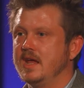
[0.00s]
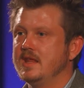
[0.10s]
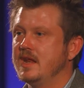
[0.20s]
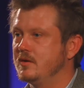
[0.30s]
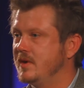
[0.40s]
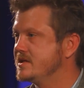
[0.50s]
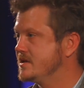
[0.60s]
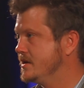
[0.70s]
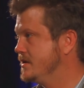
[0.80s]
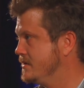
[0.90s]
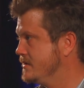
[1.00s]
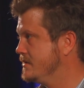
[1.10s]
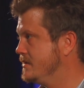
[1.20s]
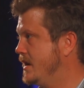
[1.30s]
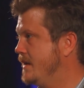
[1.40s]
And then the rest of the
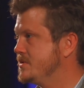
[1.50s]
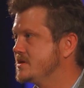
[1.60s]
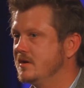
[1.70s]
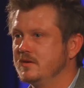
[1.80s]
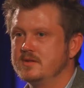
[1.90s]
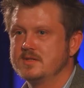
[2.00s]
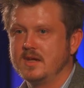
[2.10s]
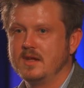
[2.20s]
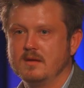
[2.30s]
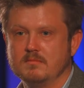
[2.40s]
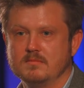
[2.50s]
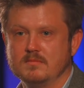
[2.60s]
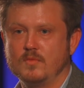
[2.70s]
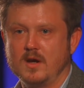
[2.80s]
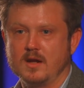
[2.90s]
episode, you see him
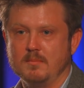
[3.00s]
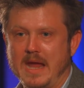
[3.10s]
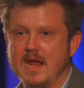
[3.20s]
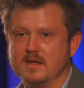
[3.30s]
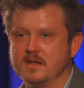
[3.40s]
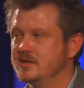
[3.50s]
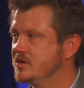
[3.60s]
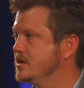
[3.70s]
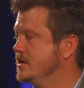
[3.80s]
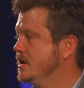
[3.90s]
wearing a bandage.